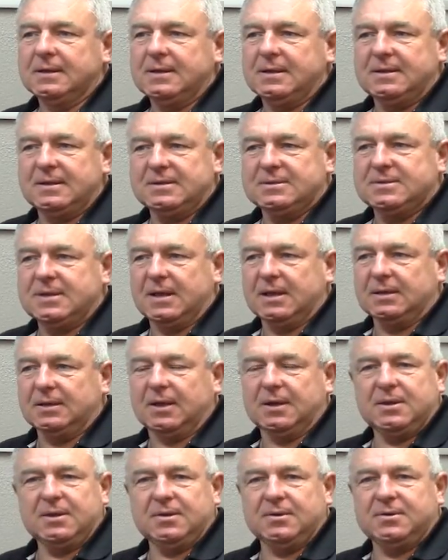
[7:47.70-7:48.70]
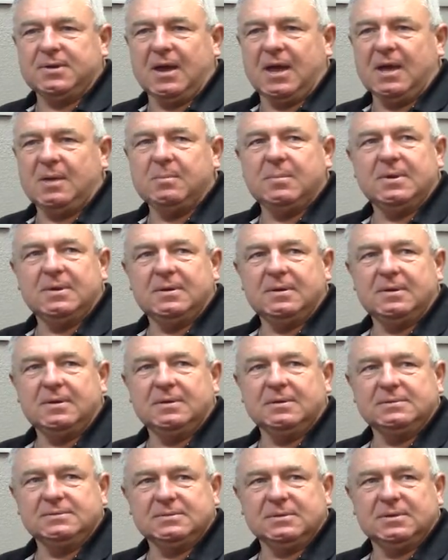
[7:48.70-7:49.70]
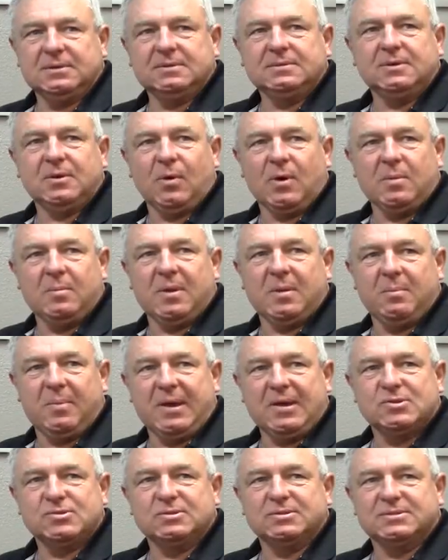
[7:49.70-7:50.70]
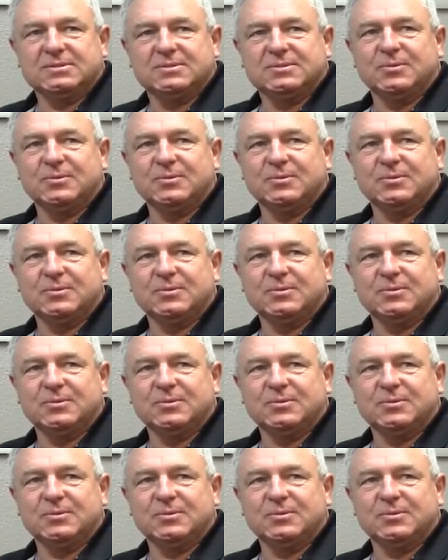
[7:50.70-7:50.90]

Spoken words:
just take a lot of your time and quite a bit of patience.